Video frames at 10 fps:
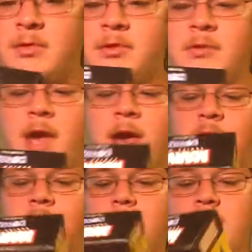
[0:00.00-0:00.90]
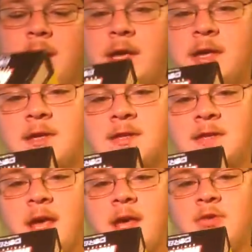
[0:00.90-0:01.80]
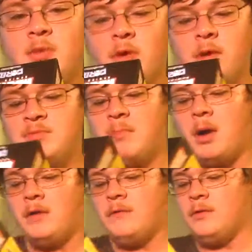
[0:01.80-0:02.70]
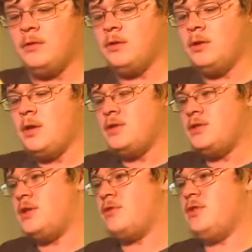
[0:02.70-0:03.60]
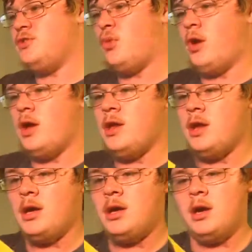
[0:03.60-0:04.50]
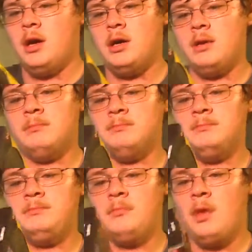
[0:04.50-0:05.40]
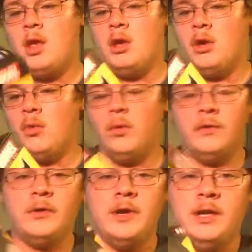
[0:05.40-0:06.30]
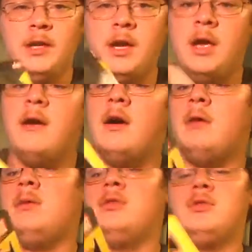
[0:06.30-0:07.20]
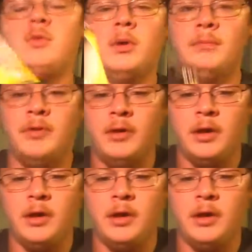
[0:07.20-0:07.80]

you do get is a Dorbz Marvel Series One um, Wolverine Dorbz,